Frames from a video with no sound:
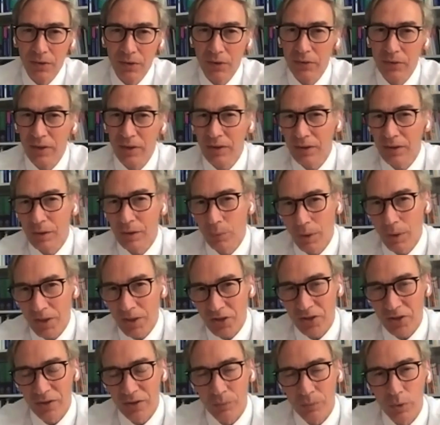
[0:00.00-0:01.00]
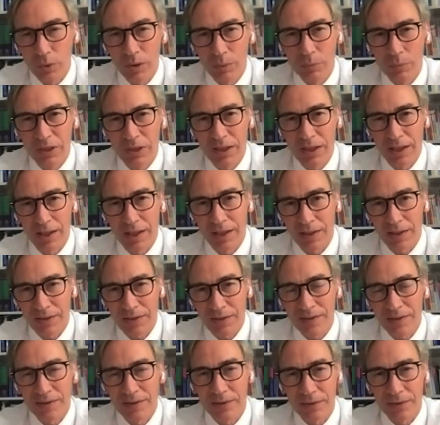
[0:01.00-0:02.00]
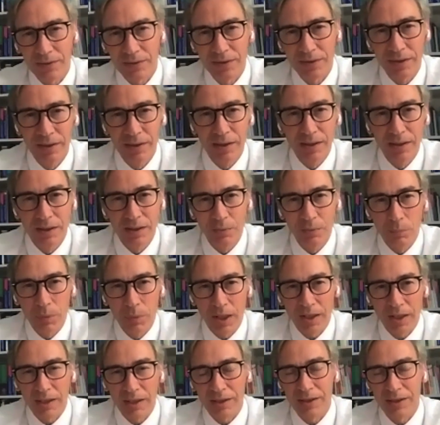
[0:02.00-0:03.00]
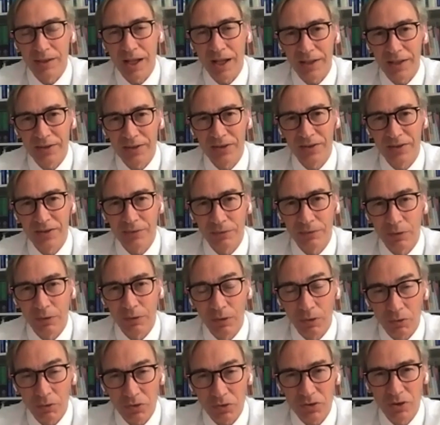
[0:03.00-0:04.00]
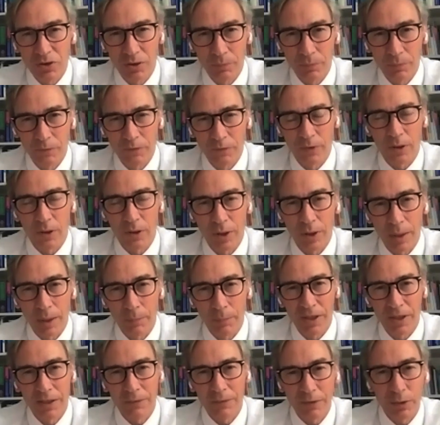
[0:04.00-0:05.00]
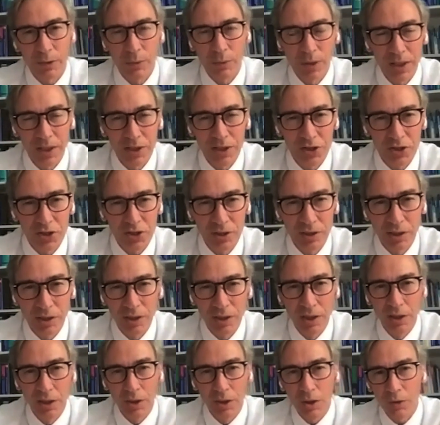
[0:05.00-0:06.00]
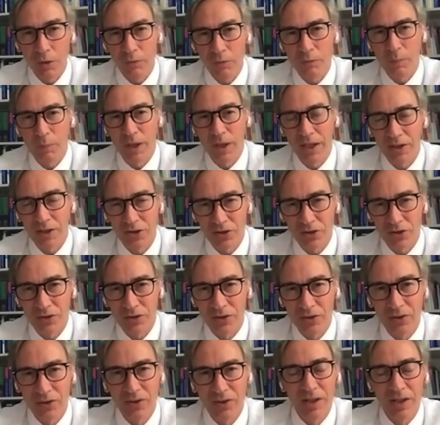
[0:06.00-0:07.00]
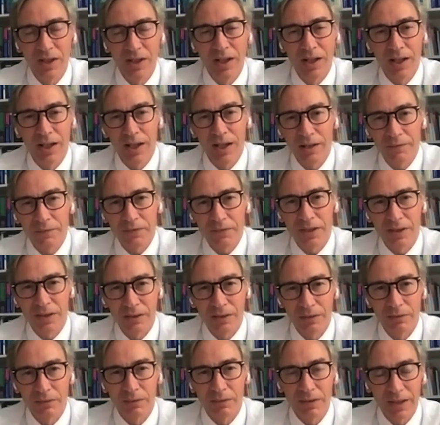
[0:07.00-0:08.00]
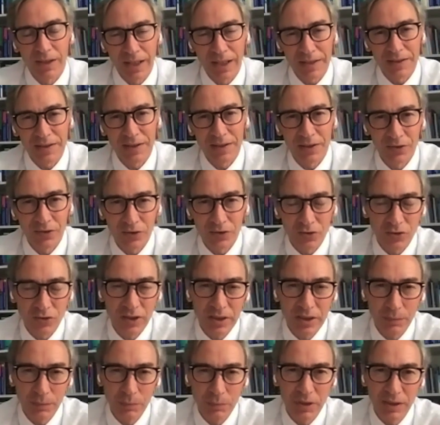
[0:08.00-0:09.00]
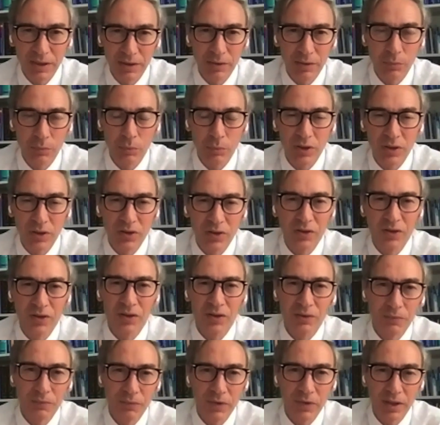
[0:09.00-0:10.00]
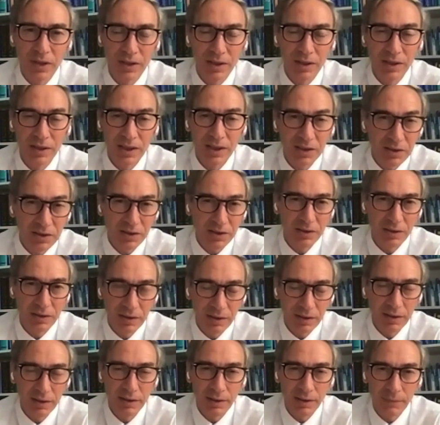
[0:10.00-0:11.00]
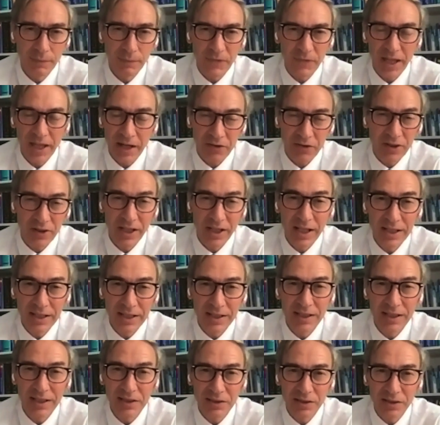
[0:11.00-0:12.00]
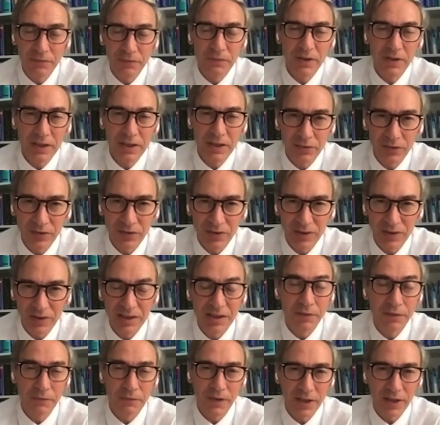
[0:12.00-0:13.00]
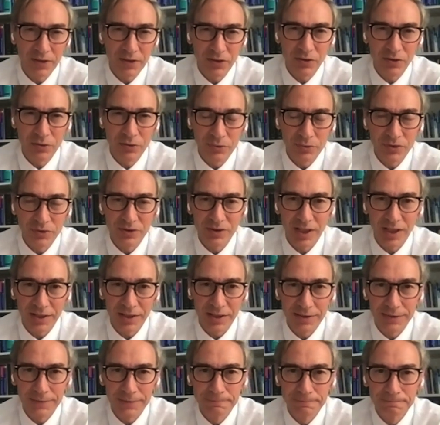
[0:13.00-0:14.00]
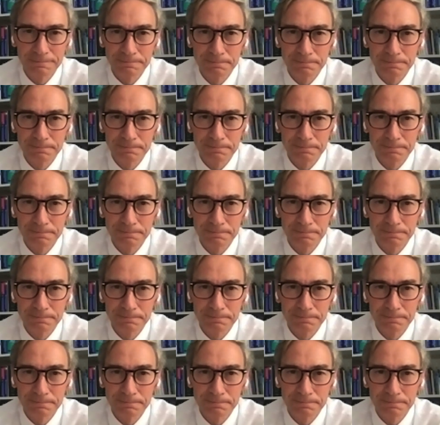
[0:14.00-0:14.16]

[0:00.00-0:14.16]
So this question will be answered by a nice long-term follow-up evaluation of patients after getting the treatment with RNA interference in the phase 2 study.